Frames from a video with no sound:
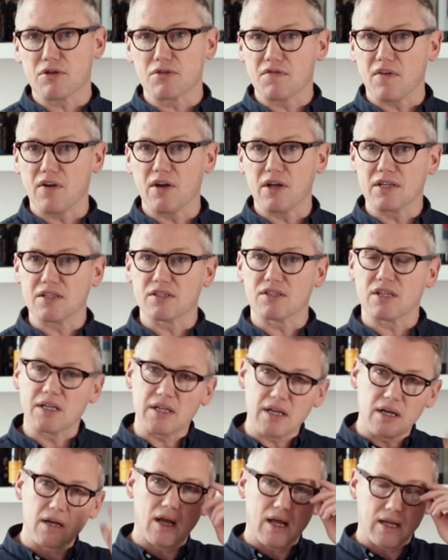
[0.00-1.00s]
good vines, and
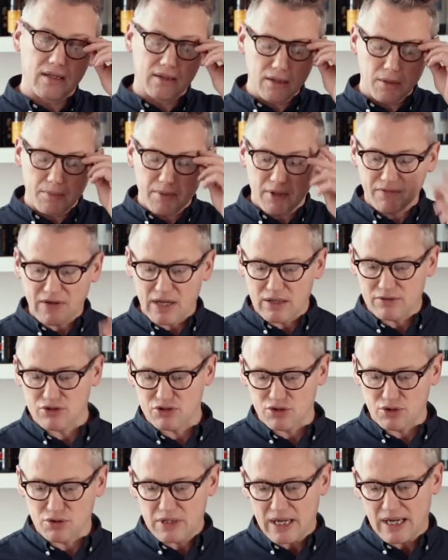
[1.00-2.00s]
they're at a little bit of
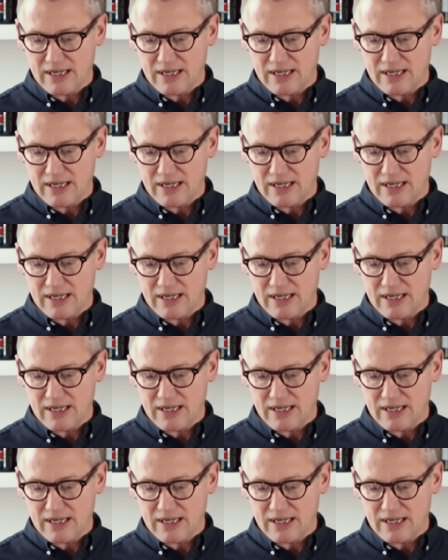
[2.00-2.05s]
altitude.